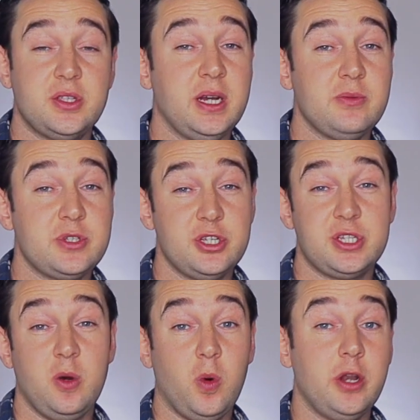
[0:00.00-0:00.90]
So that was just
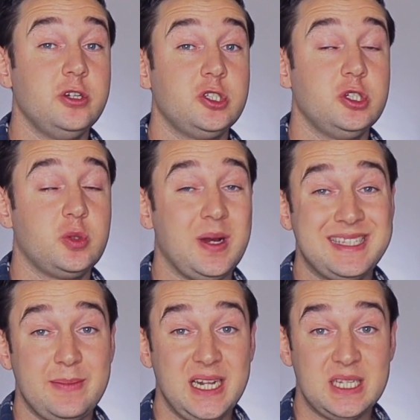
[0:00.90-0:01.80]
at
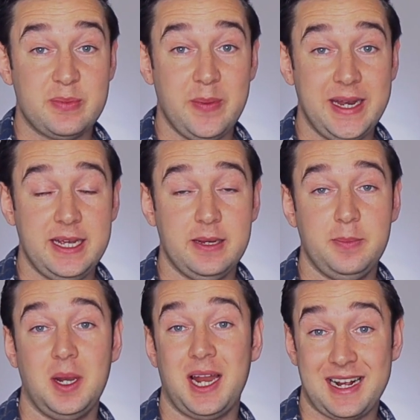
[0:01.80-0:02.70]
120 beats per minute.
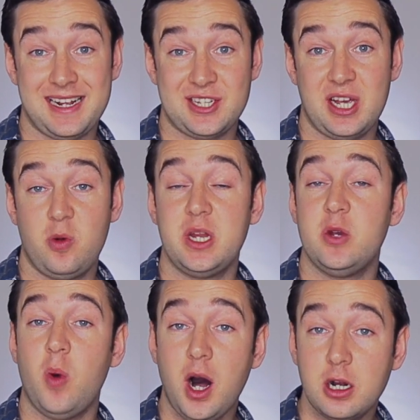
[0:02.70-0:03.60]
But like I say, when
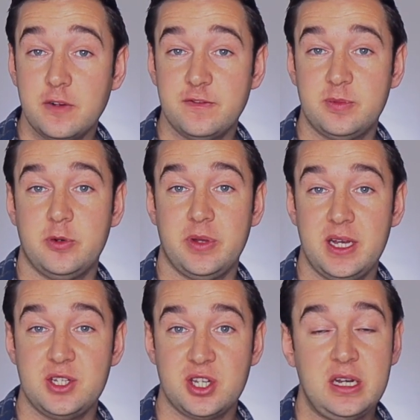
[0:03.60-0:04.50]
you are comfortable with
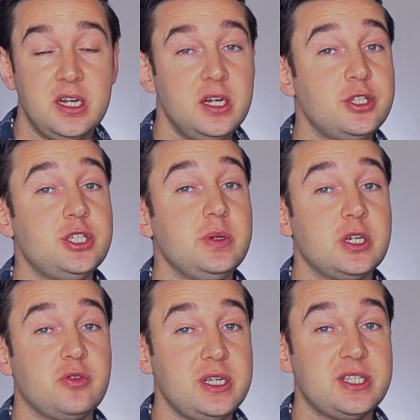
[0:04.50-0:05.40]
this, do
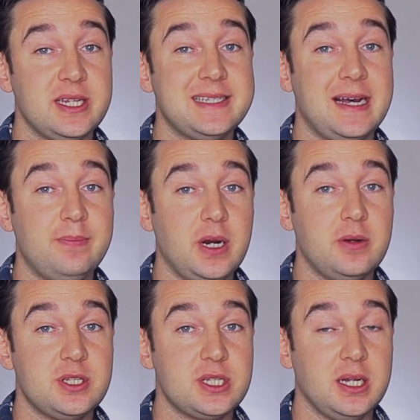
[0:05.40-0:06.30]
increase the tempo
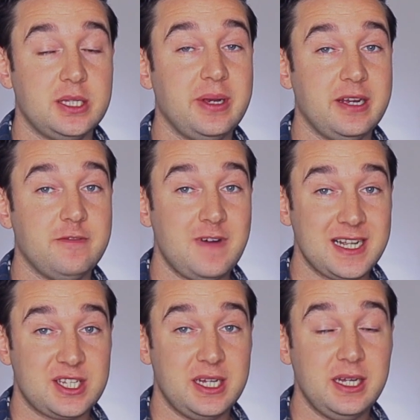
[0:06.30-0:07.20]
and start doing it
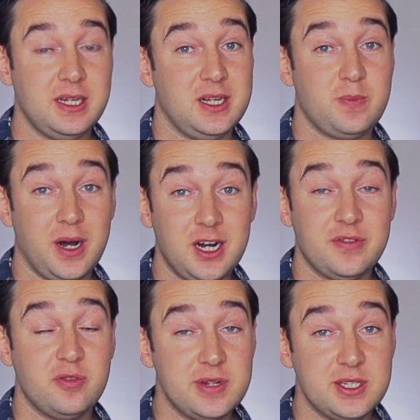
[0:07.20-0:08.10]
faster, as part of
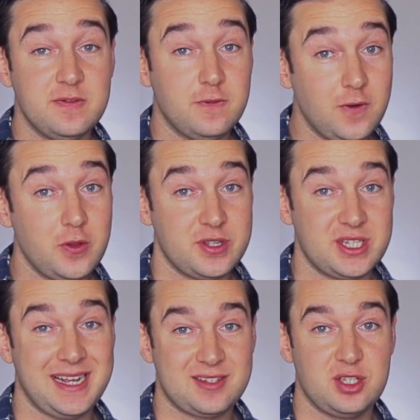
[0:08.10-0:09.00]
the reason for this
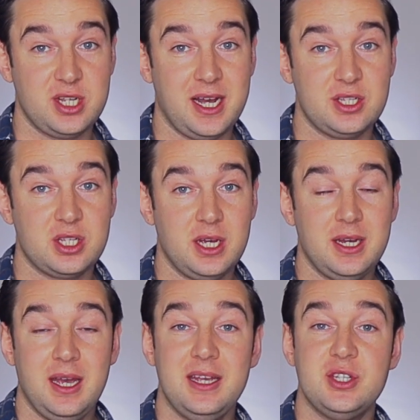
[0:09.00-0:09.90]
exercise
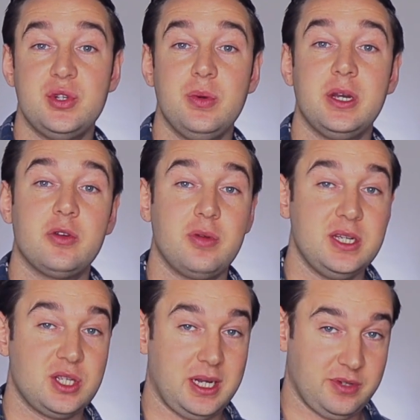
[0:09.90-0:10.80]
is to
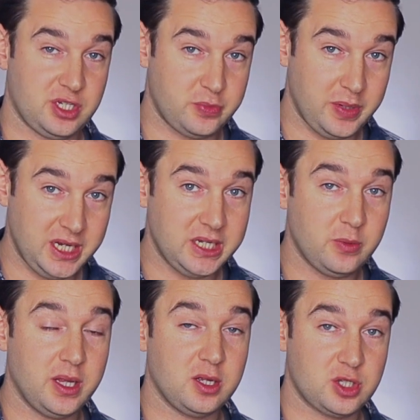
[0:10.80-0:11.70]
increase our speed
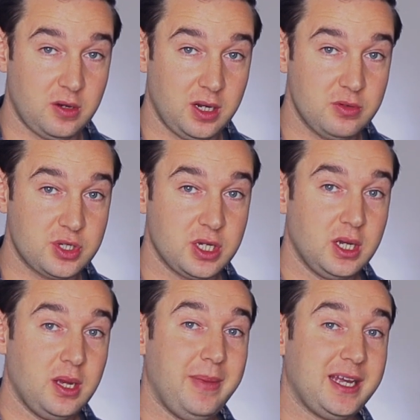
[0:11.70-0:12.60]
with our solos,
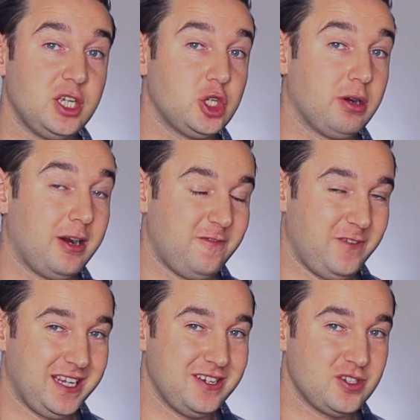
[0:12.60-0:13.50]
making sure our
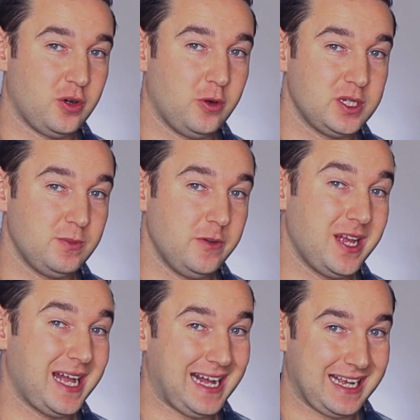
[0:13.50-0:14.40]
fingers are always
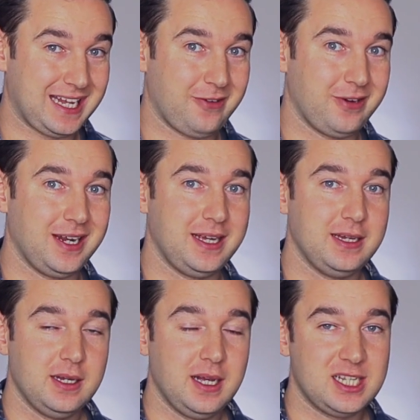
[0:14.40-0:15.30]
moving accurately,
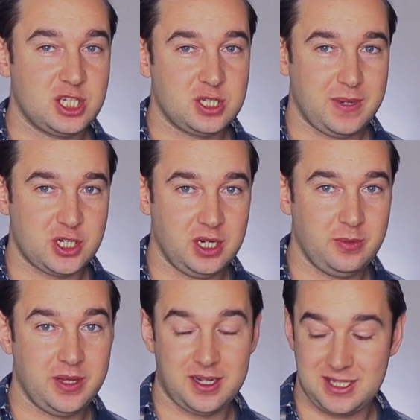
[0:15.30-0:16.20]
especially
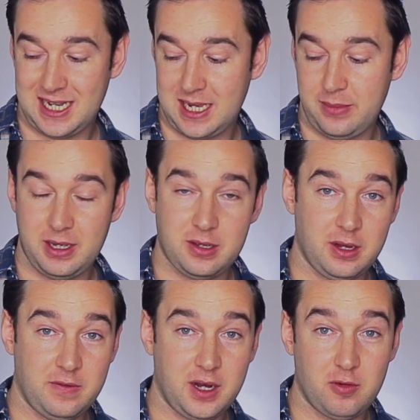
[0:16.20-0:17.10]
with our timing
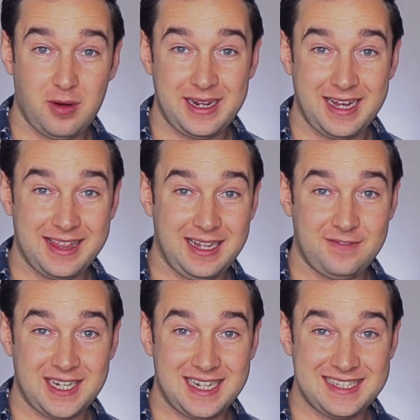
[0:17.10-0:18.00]
of our right and
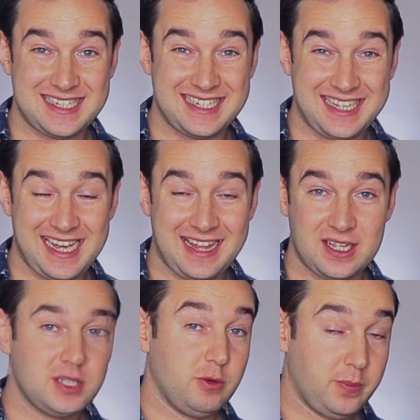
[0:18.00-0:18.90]
left hands together.
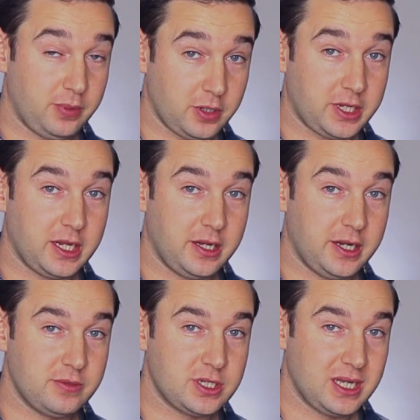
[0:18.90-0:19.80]
So we're plucking our
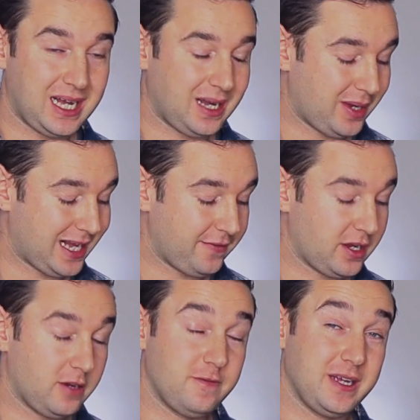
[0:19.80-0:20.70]
note and we're having
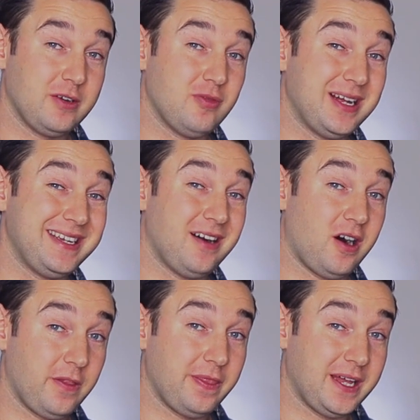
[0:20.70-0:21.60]
our finger ready
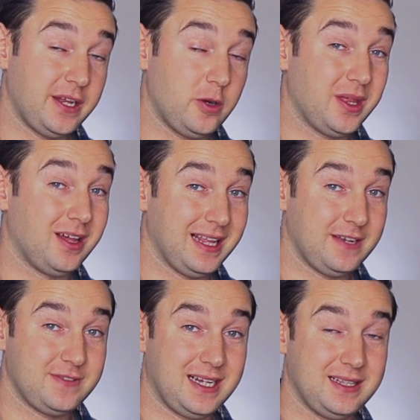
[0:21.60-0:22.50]
on that note with our
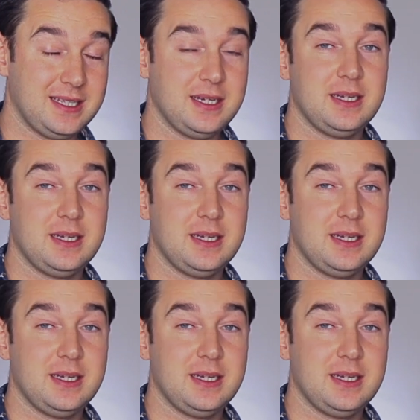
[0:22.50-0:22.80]
left hand